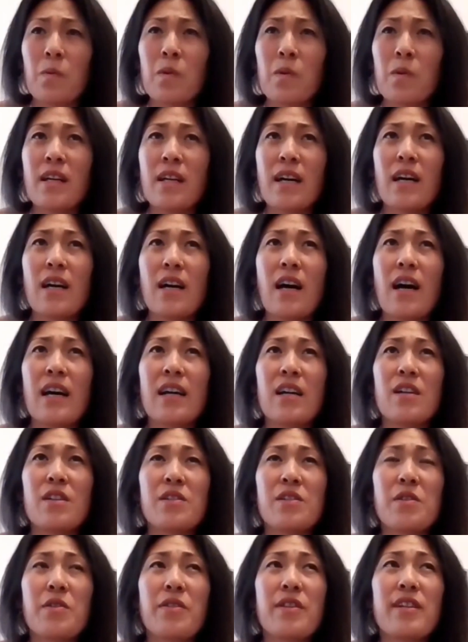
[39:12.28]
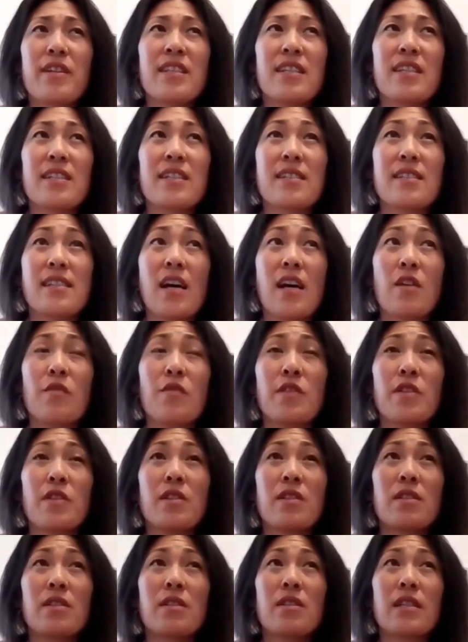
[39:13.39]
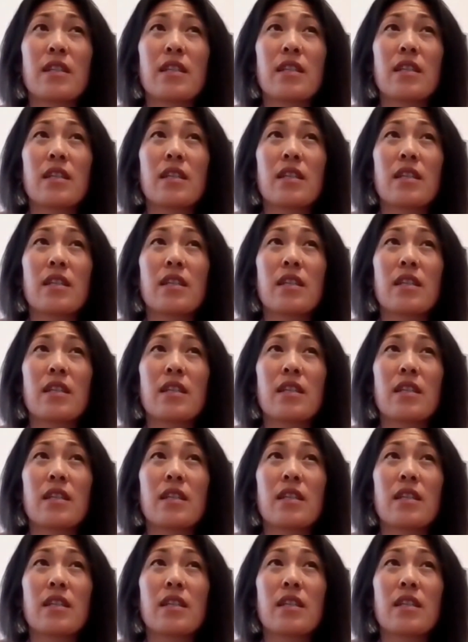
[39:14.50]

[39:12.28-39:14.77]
Well, I also think that it's helpful.